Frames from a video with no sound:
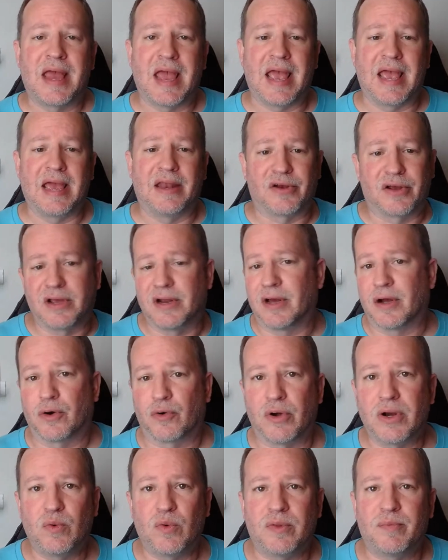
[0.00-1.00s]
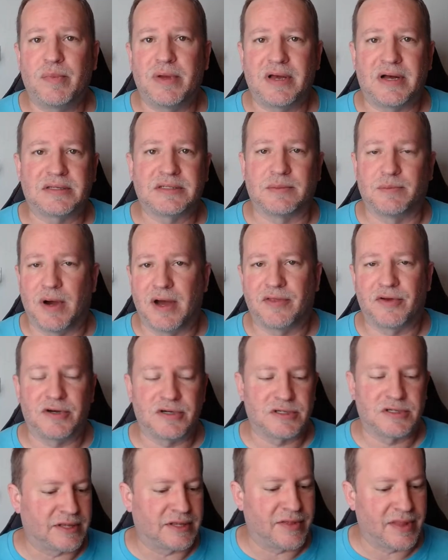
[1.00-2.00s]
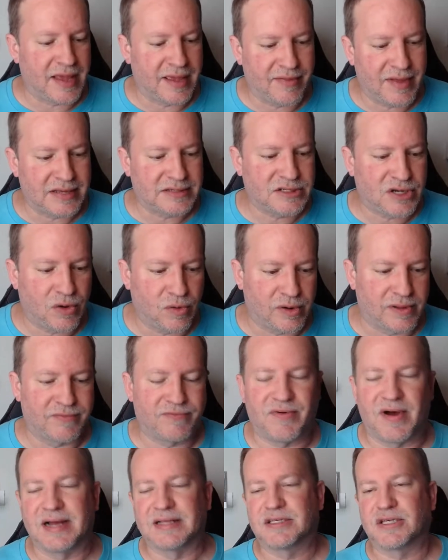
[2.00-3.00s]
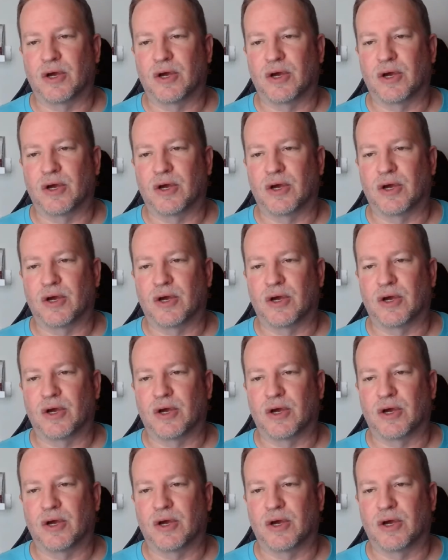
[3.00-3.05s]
and you're going to agree with me on some others, and that's totally fine.